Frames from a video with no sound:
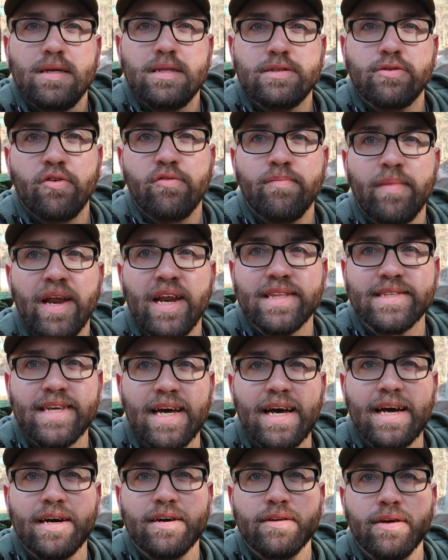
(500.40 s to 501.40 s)
So we've made it
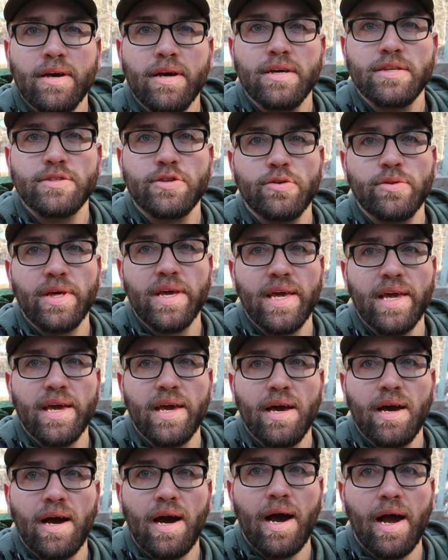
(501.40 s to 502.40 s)
down to
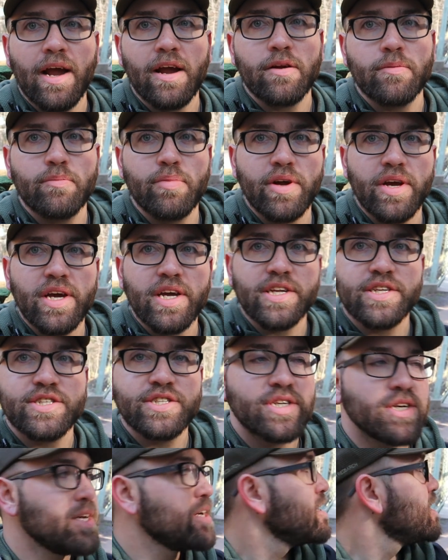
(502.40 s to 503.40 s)
the iron
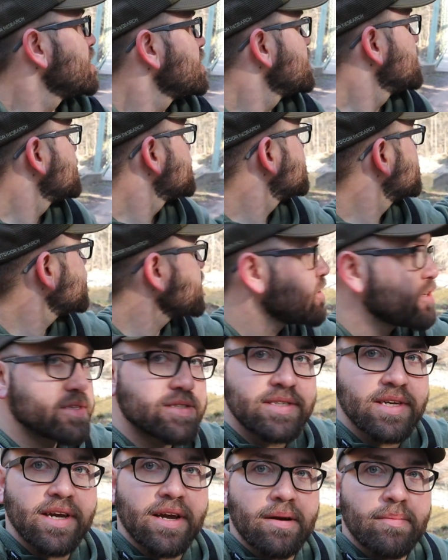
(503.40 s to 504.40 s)
bridge, you can
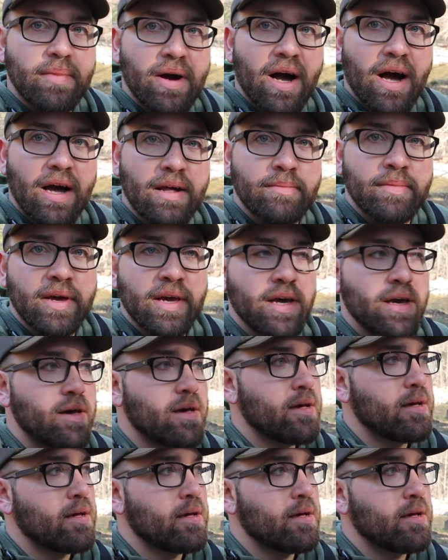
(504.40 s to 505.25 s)
see here behind me.